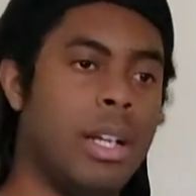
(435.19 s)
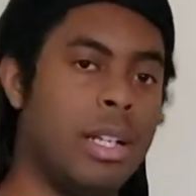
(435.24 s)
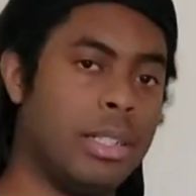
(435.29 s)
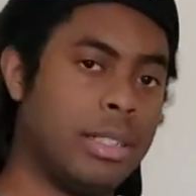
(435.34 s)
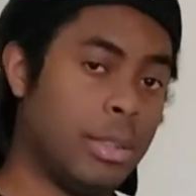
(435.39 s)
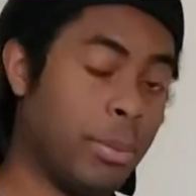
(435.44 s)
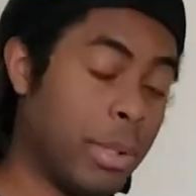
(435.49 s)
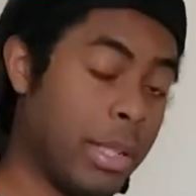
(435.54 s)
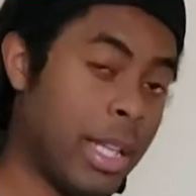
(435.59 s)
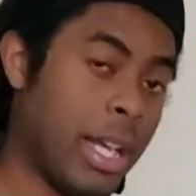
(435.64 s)

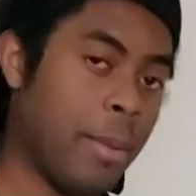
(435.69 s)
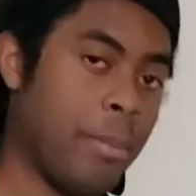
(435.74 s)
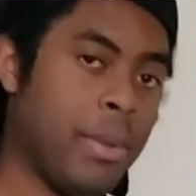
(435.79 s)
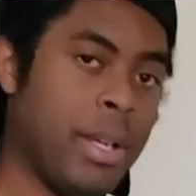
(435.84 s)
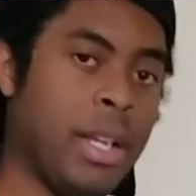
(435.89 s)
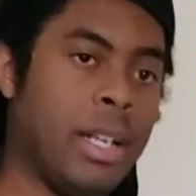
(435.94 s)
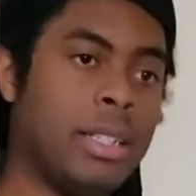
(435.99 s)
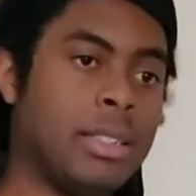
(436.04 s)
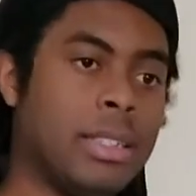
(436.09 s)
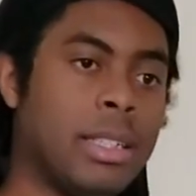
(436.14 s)
So what that
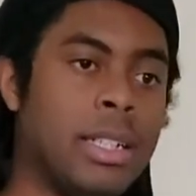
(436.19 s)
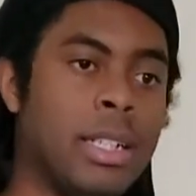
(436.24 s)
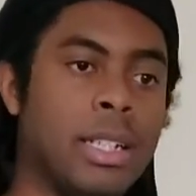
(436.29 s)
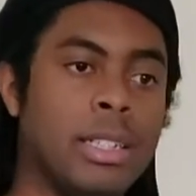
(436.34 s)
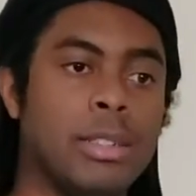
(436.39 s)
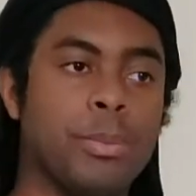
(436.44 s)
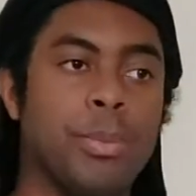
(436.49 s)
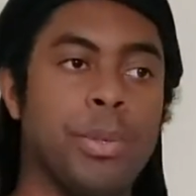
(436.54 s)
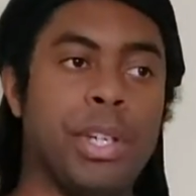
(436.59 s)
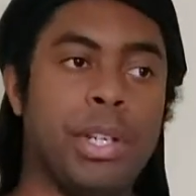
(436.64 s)
means
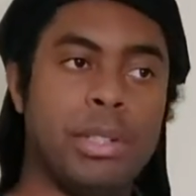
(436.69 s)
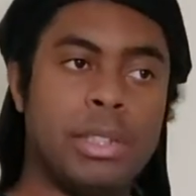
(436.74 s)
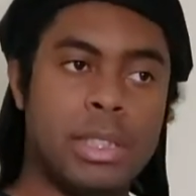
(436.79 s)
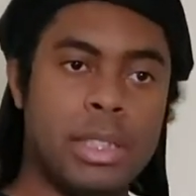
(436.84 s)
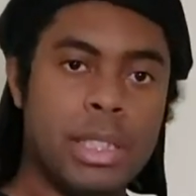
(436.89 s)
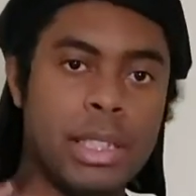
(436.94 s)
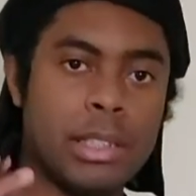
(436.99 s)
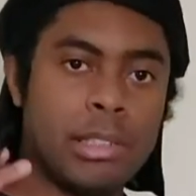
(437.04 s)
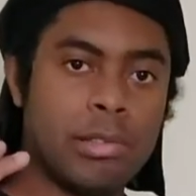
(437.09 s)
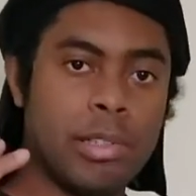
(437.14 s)
is when you
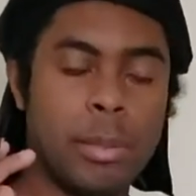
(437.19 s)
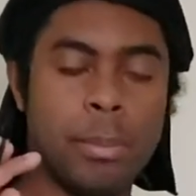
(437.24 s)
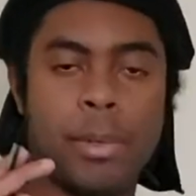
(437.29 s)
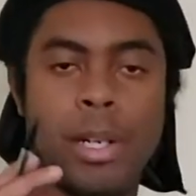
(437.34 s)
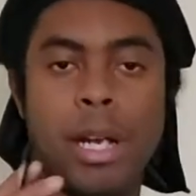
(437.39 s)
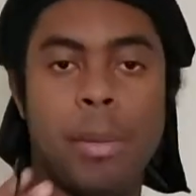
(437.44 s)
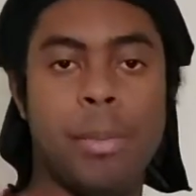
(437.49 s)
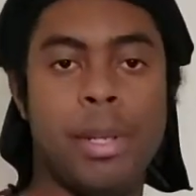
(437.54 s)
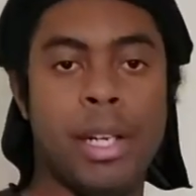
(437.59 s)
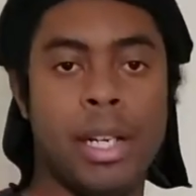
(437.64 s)
see a trip
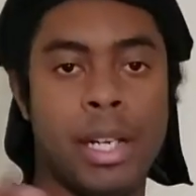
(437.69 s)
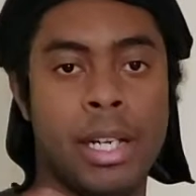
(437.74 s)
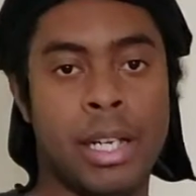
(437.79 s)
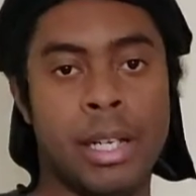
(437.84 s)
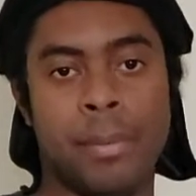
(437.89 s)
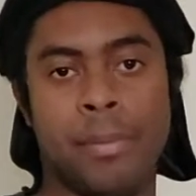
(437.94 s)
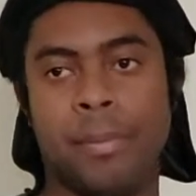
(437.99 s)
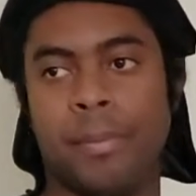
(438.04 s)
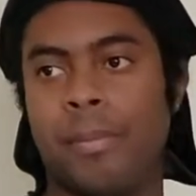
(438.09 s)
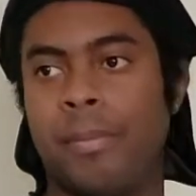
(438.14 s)
coming
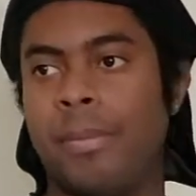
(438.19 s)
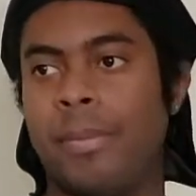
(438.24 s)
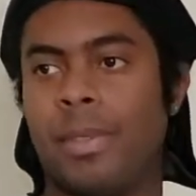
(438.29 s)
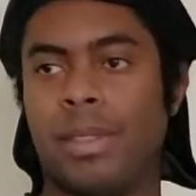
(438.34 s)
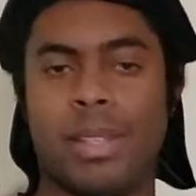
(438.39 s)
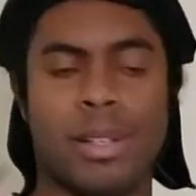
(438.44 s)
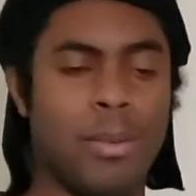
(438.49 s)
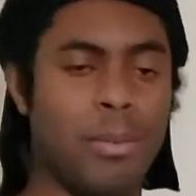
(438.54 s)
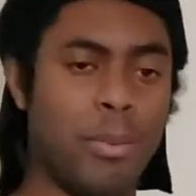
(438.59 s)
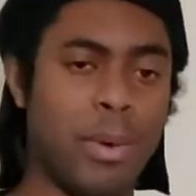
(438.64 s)
in,
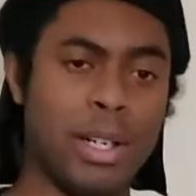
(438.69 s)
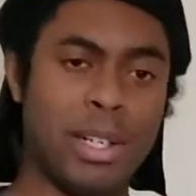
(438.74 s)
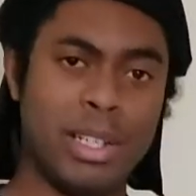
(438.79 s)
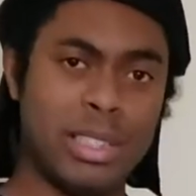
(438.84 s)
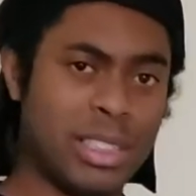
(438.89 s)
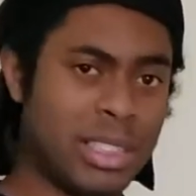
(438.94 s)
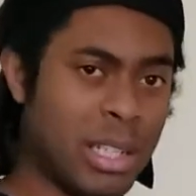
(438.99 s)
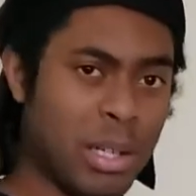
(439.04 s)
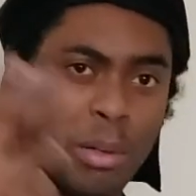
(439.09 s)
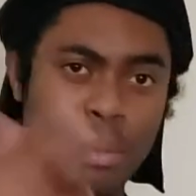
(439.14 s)
whether it
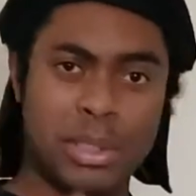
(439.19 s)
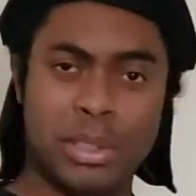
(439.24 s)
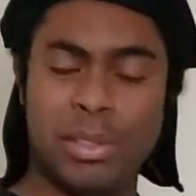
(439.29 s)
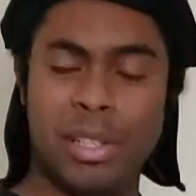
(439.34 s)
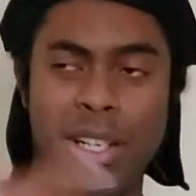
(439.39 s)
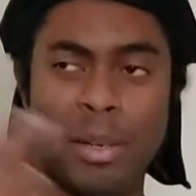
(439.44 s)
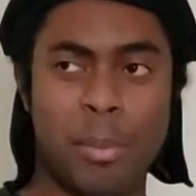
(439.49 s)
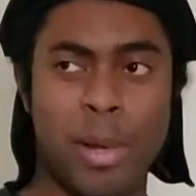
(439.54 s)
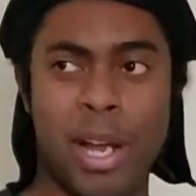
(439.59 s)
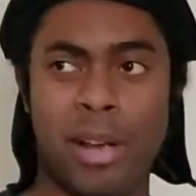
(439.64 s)
shows you
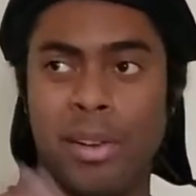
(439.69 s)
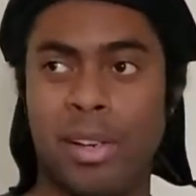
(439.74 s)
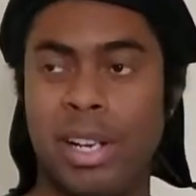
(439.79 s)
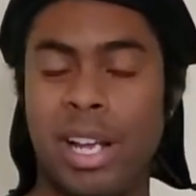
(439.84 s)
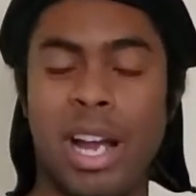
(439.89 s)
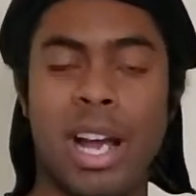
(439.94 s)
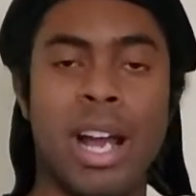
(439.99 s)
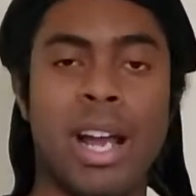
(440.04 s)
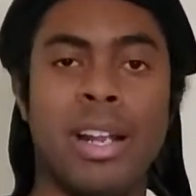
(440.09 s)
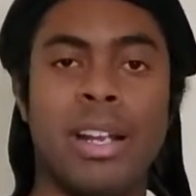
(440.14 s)
the amount or
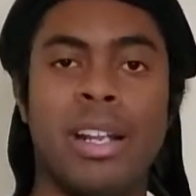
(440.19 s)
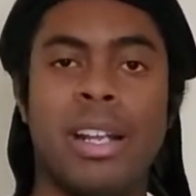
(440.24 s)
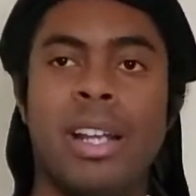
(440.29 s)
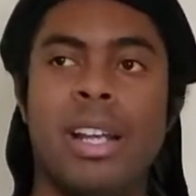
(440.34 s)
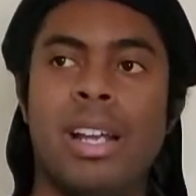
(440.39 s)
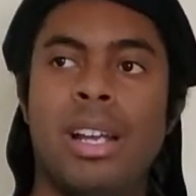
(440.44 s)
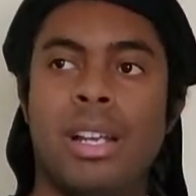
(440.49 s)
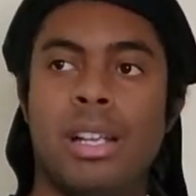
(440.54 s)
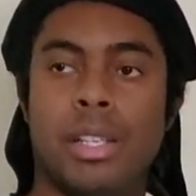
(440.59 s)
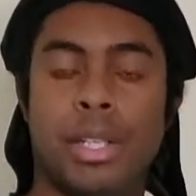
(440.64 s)
not,
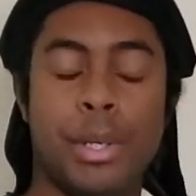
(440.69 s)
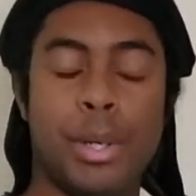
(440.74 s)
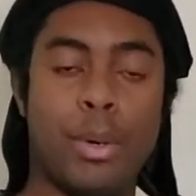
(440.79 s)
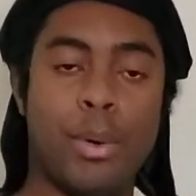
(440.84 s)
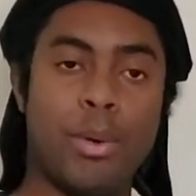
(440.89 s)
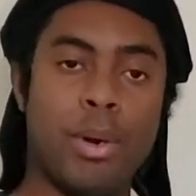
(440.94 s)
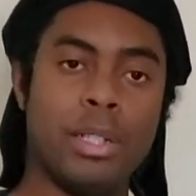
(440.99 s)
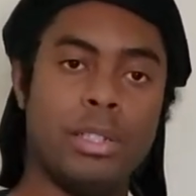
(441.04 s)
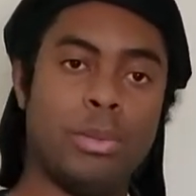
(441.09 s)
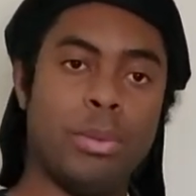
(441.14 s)
you're
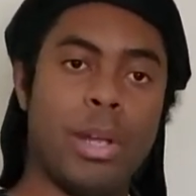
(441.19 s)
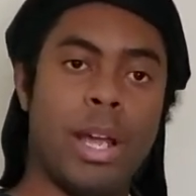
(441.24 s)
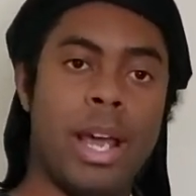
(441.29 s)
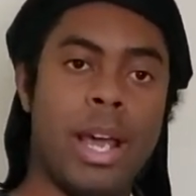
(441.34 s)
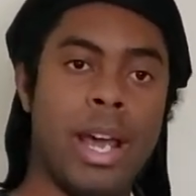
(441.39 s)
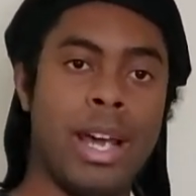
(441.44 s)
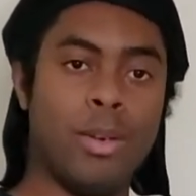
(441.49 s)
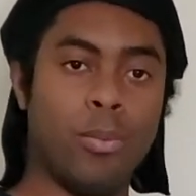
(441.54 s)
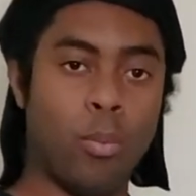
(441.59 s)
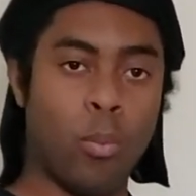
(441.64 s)
going to
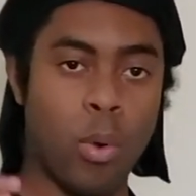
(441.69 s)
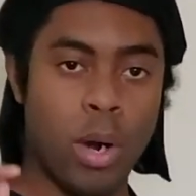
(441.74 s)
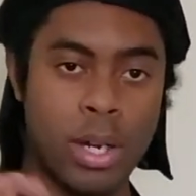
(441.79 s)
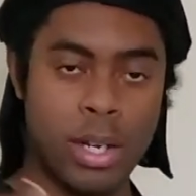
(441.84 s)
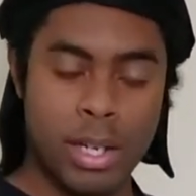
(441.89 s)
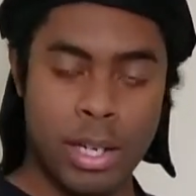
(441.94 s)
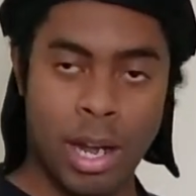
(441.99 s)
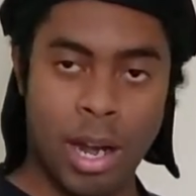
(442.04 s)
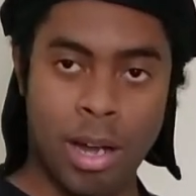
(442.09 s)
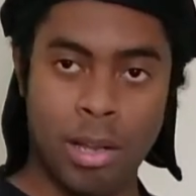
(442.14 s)
add
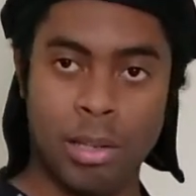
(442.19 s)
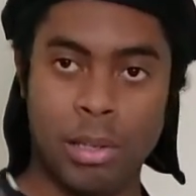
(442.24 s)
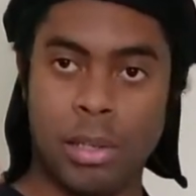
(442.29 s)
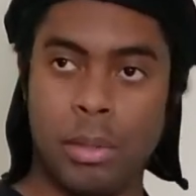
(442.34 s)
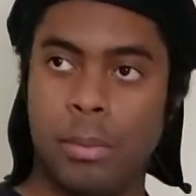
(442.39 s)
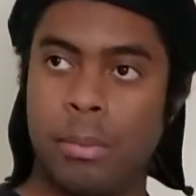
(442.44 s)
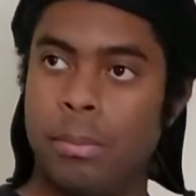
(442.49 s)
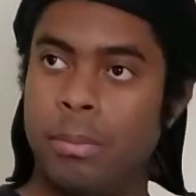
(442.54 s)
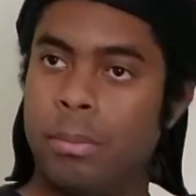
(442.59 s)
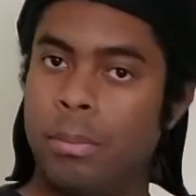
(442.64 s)

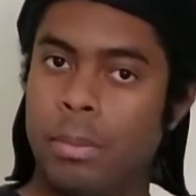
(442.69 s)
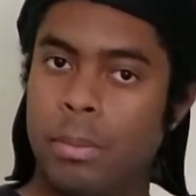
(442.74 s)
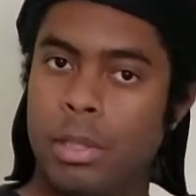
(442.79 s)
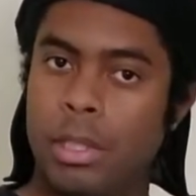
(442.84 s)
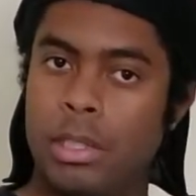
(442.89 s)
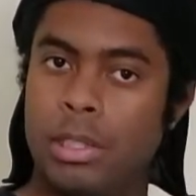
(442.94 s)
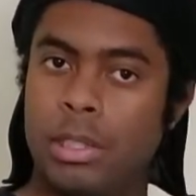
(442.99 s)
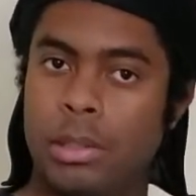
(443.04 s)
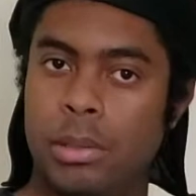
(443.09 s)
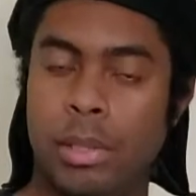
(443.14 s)
$1
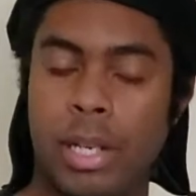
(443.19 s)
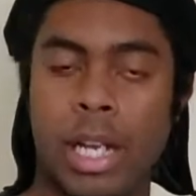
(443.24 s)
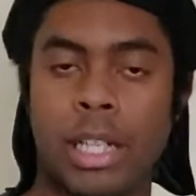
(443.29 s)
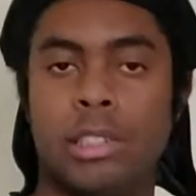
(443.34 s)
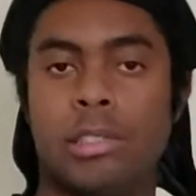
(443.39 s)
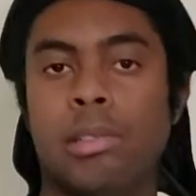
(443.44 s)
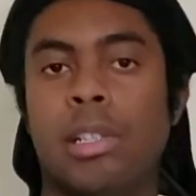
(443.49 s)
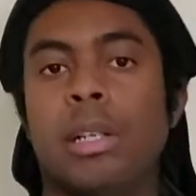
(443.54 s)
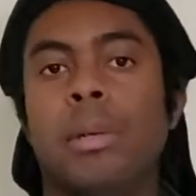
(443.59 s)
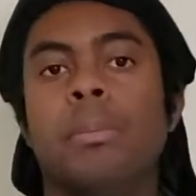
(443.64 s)
to that
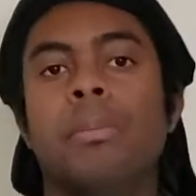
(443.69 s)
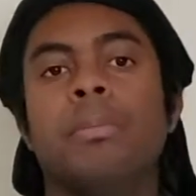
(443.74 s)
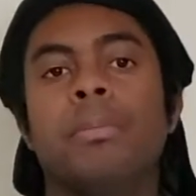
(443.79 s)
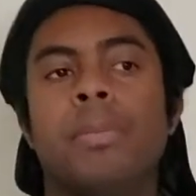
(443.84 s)
trip.